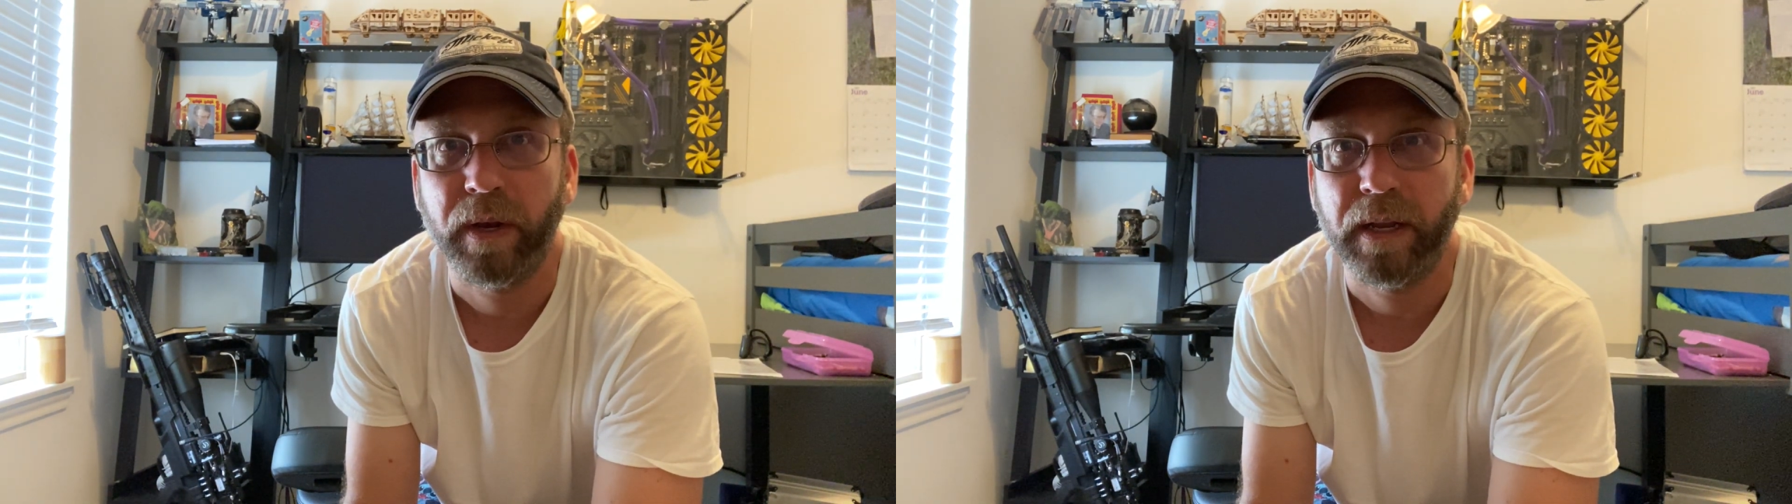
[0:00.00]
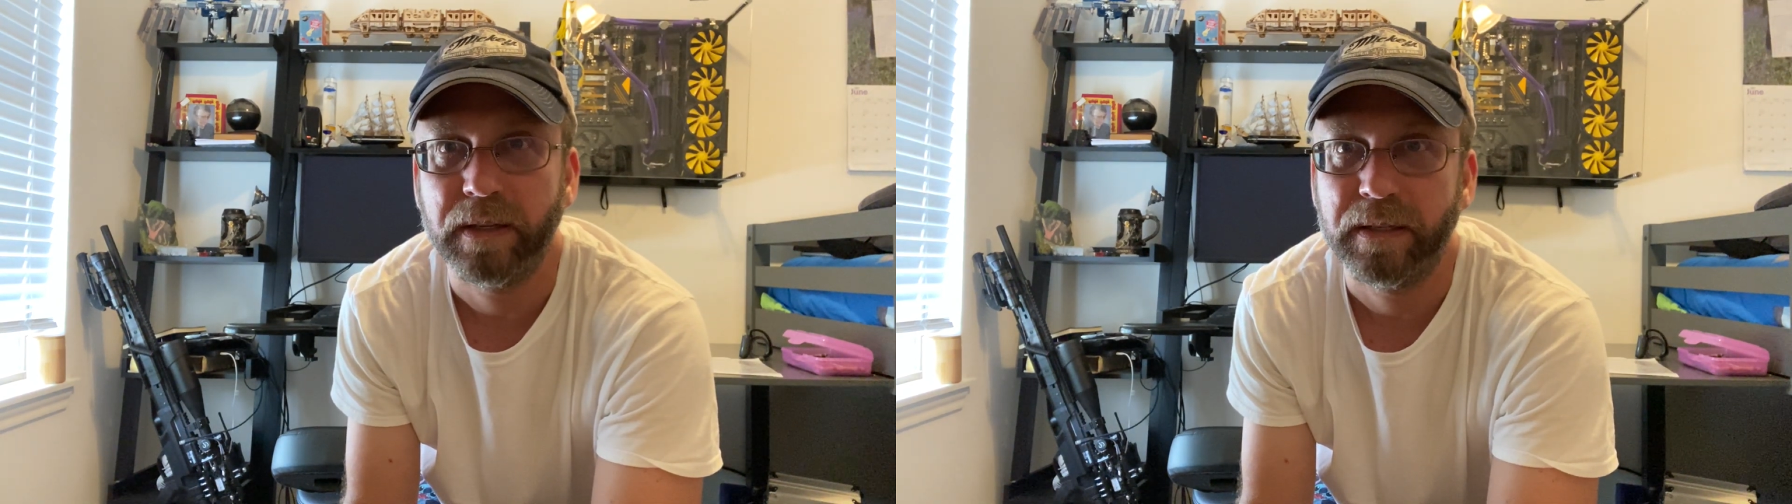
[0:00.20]

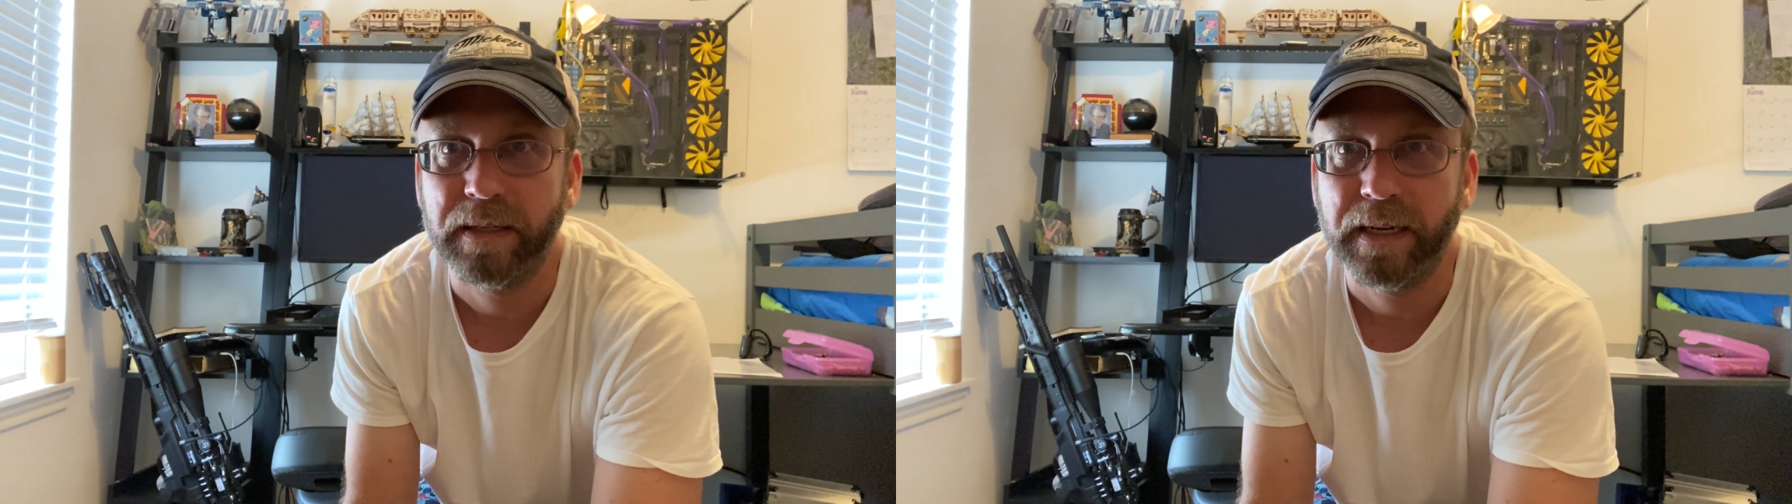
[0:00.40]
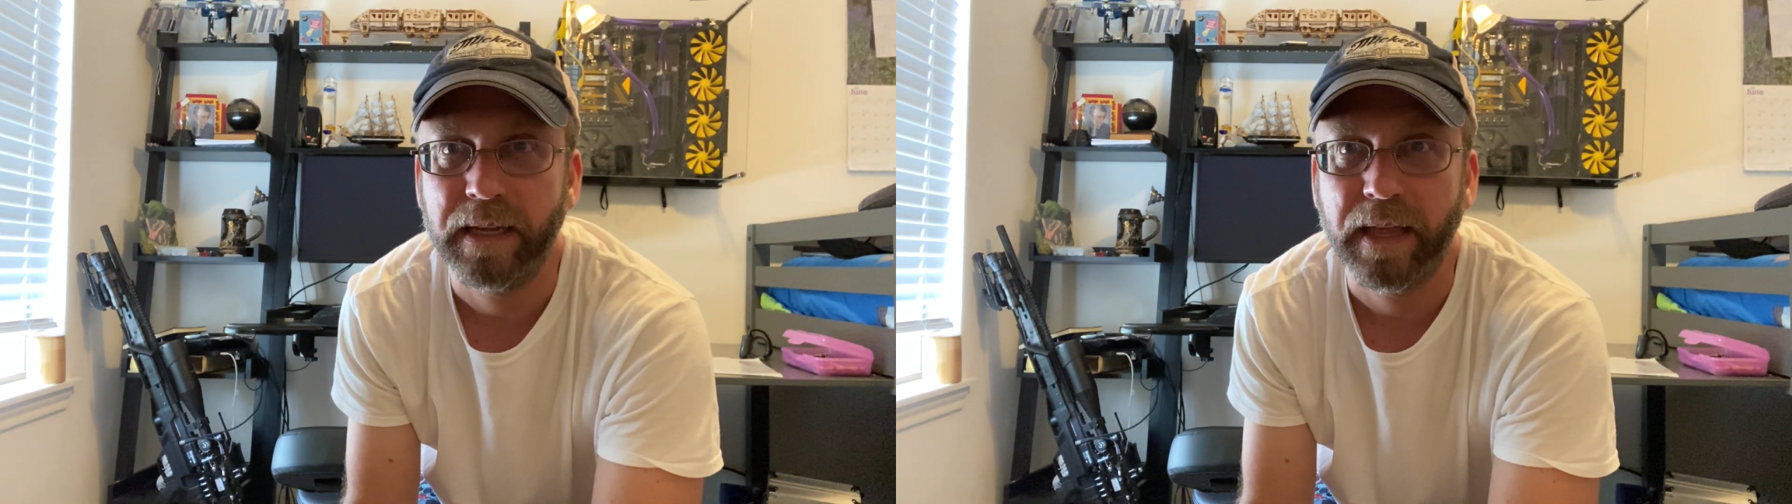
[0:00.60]
didn't
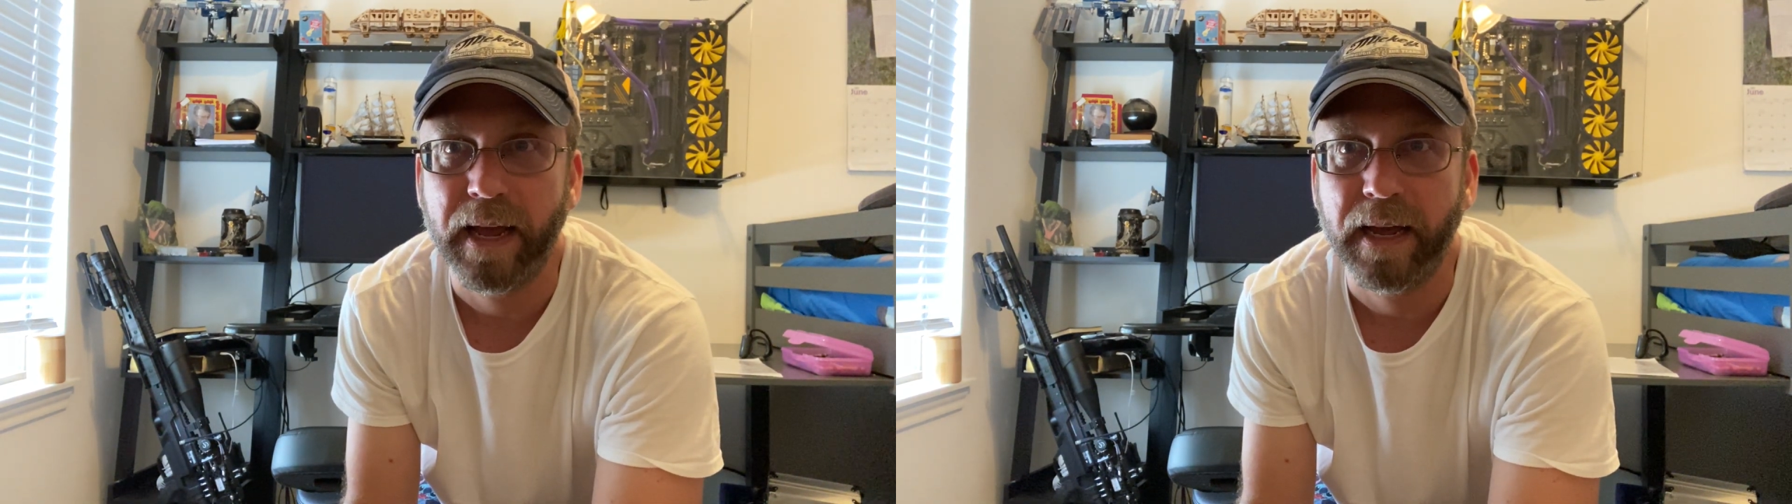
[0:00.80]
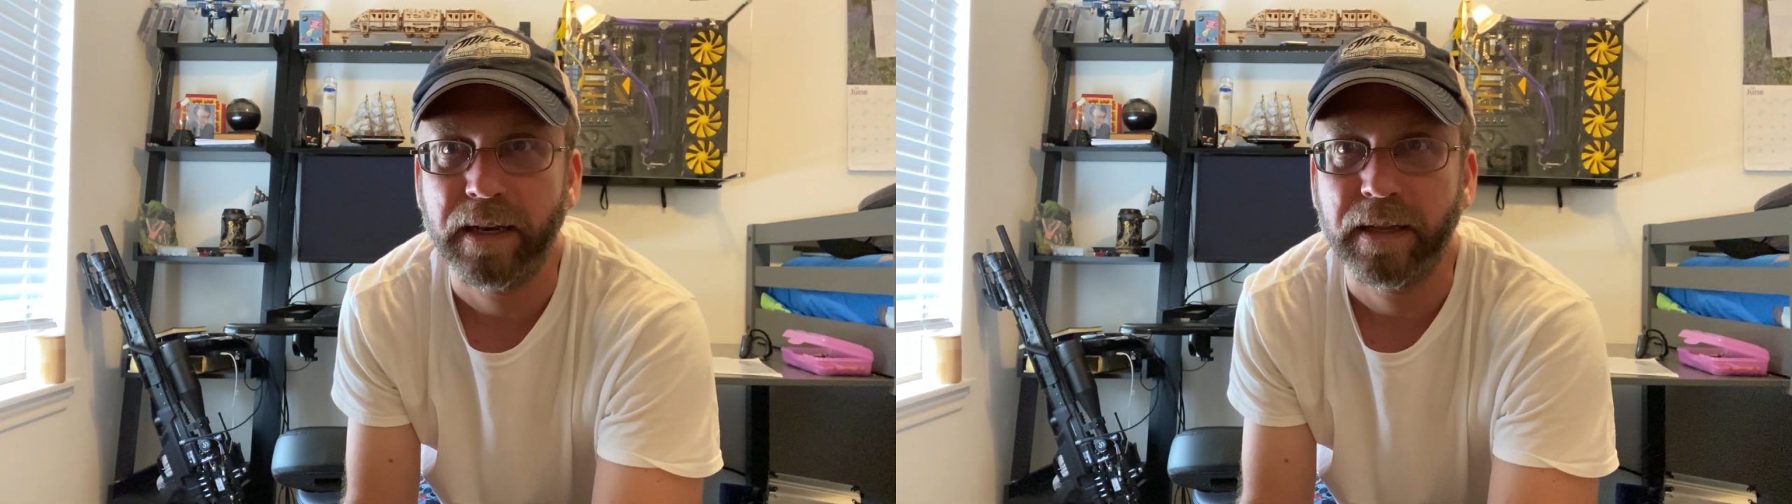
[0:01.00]
see
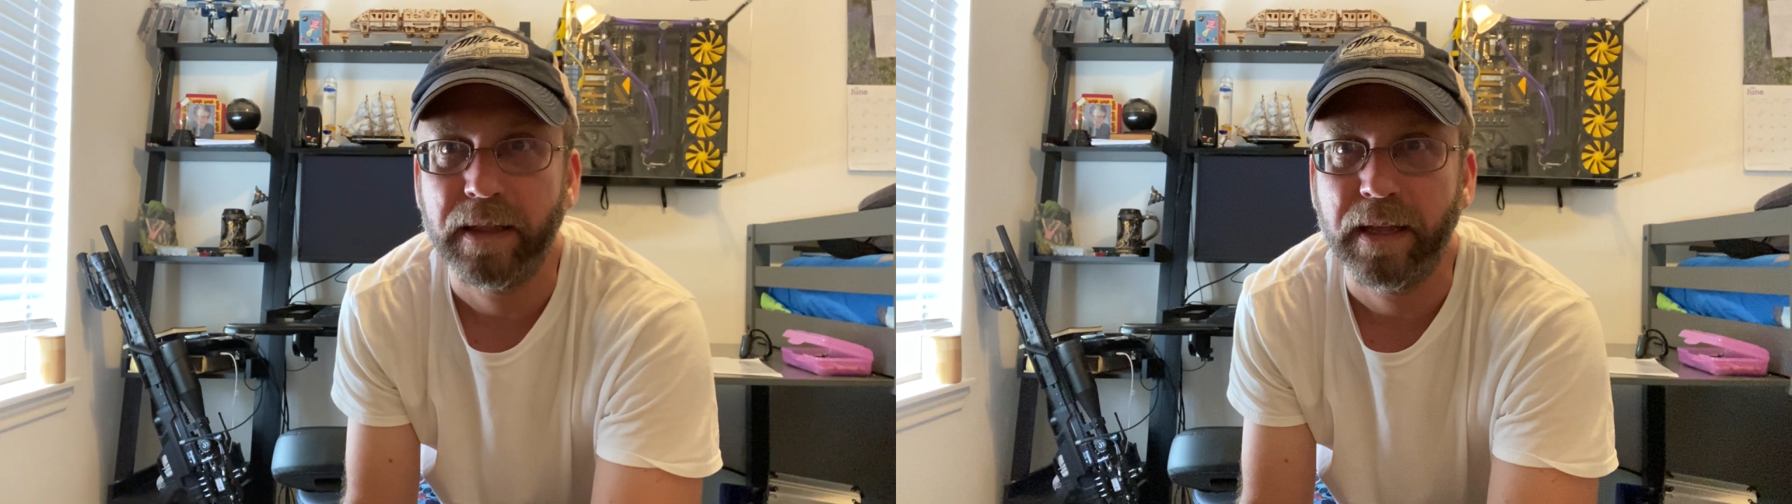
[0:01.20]
that and